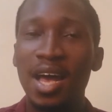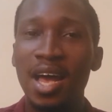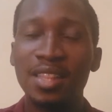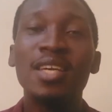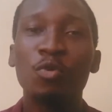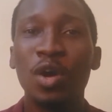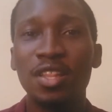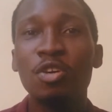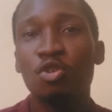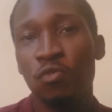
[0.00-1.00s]
I
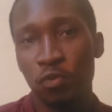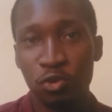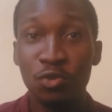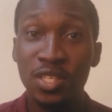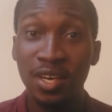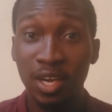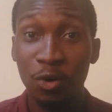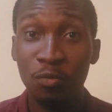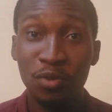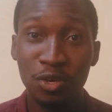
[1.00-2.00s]
think you for user
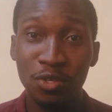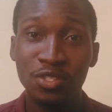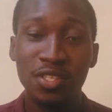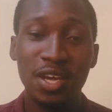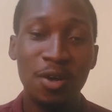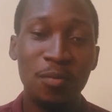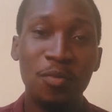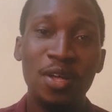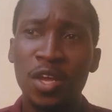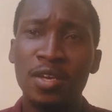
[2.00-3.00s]
now because
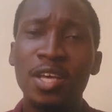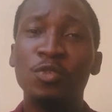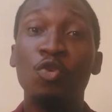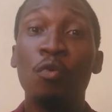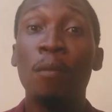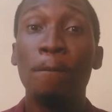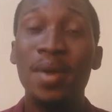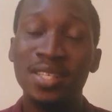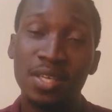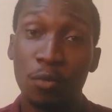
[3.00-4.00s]
there's no better